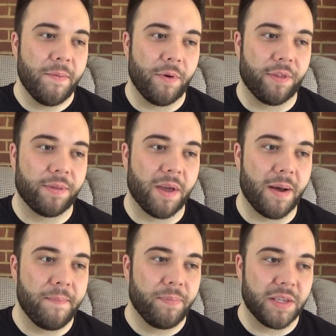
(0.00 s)
with
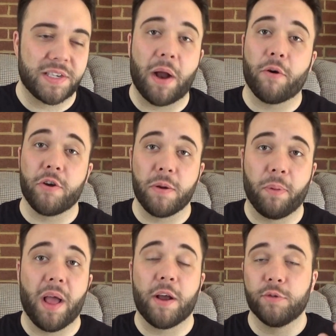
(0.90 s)
this character you're
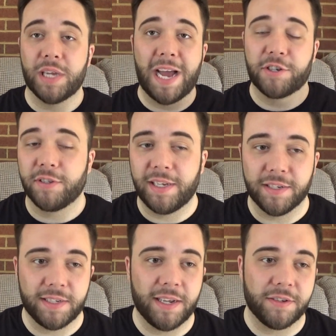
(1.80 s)
playing, who's actually
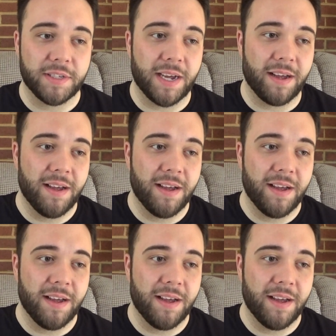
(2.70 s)
Tisdale's